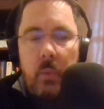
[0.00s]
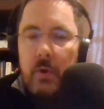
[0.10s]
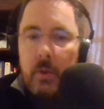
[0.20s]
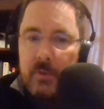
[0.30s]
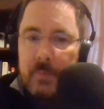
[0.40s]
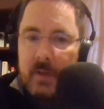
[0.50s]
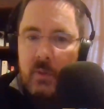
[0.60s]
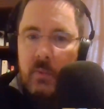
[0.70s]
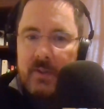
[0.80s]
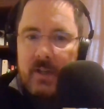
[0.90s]
one home inspector
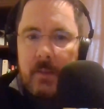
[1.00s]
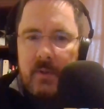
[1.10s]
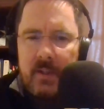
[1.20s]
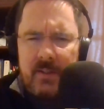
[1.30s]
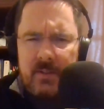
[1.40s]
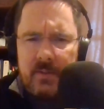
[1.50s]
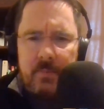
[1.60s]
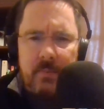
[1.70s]
one time in these